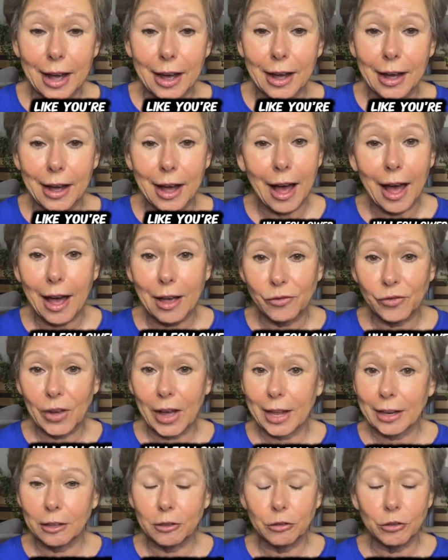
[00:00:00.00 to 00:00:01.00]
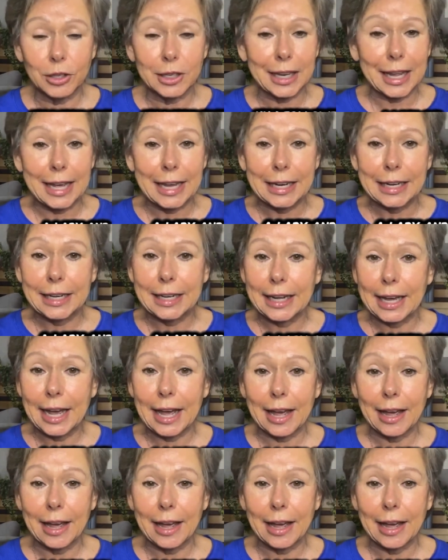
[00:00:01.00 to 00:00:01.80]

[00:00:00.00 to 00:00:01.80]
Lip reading: I followed a lady,